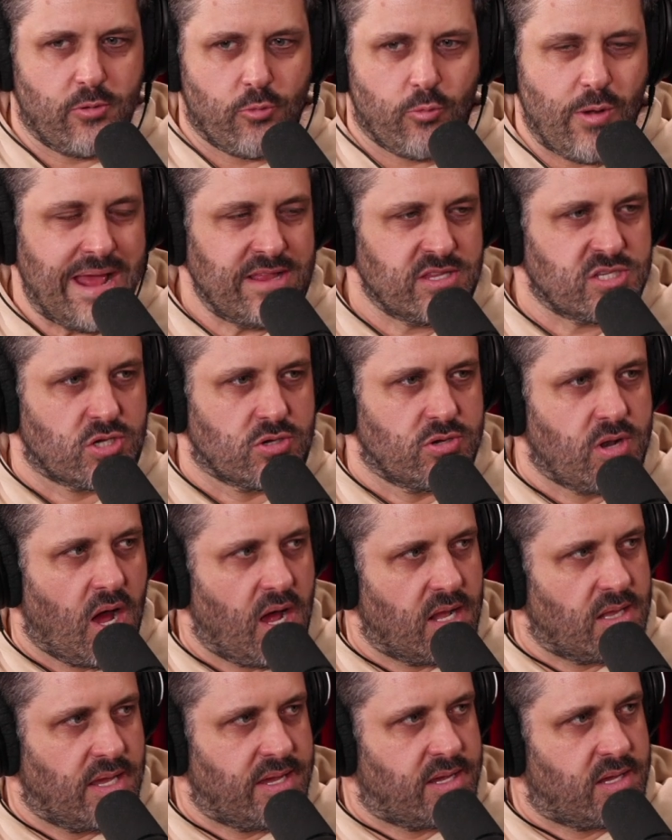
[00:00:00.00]
Rents are
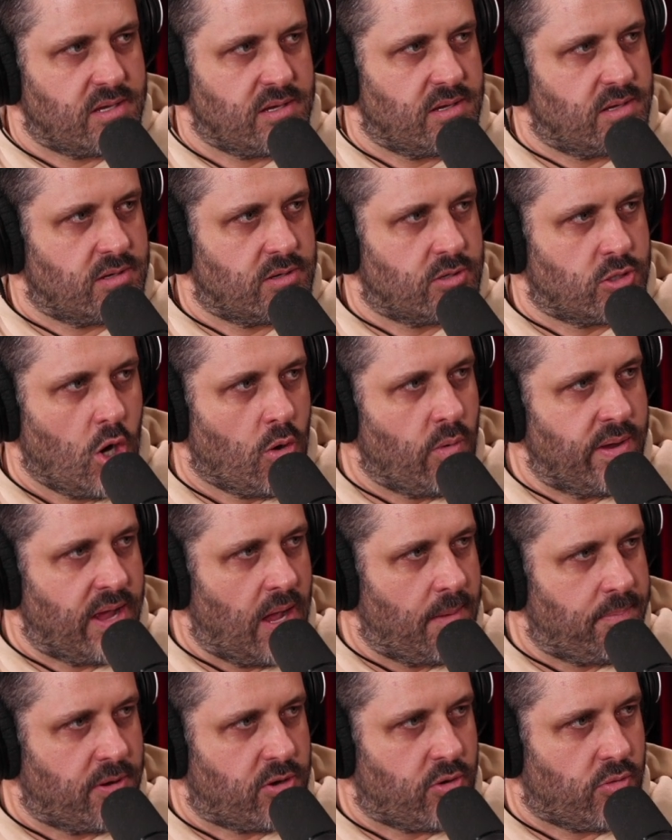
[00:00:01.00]
not like going
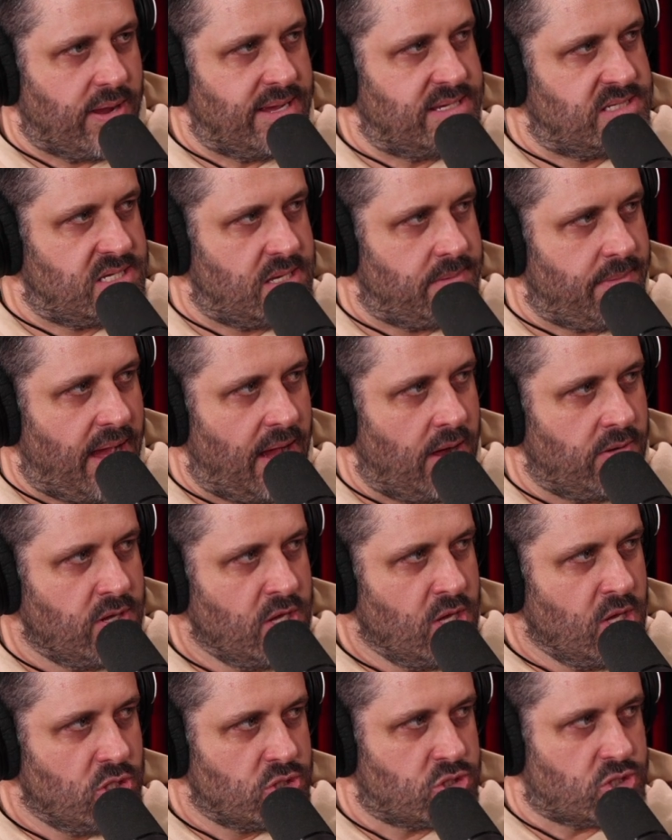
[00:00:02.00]
up a crazy amount.
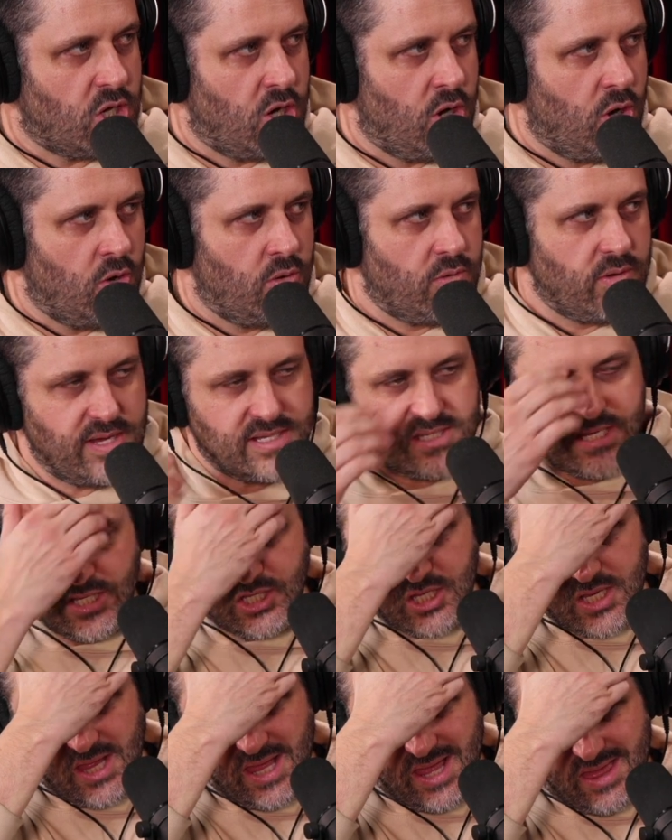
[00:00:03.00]
So
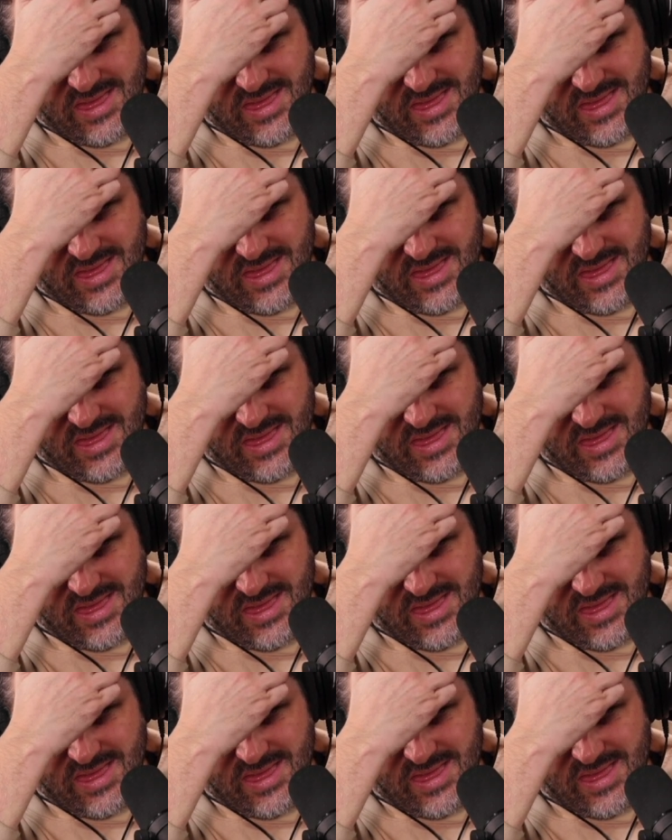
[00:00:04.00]
essentially like...